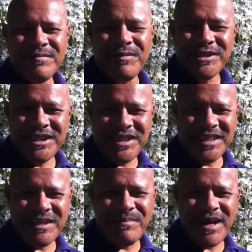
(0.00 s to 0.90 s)
What you
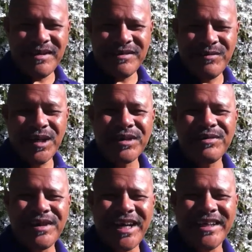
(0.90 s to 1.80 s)
think about, you are
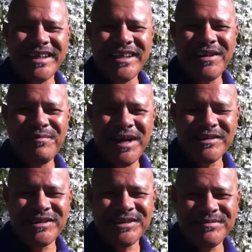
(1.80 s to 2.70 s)
creating
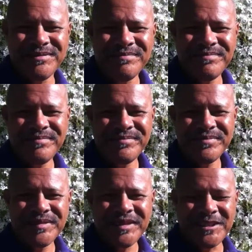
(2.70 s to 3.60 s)
around you,
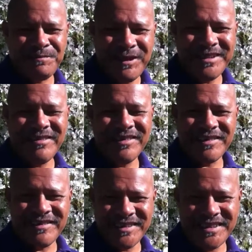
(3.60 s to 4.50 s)
especially on a
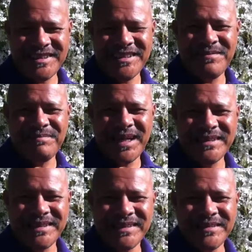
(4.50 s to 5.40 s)
consistent
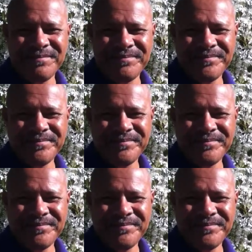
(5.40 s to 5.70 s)
basis.